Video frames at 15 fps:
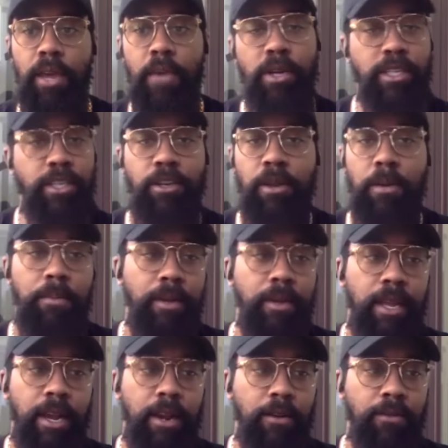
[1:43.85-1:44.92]
he wasn't going to
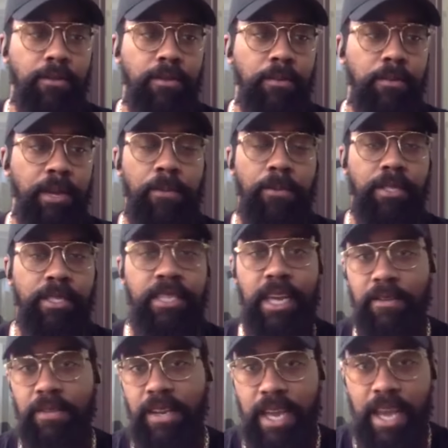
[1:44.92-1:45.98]
be there to be able to
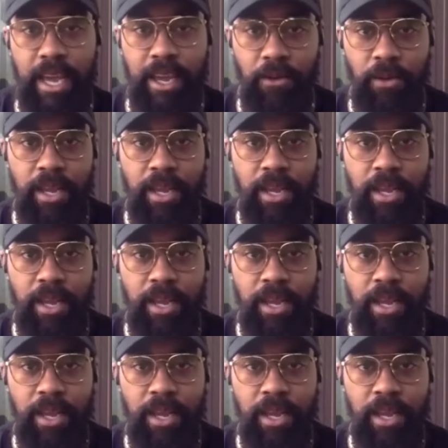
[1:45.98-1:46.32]
save the day.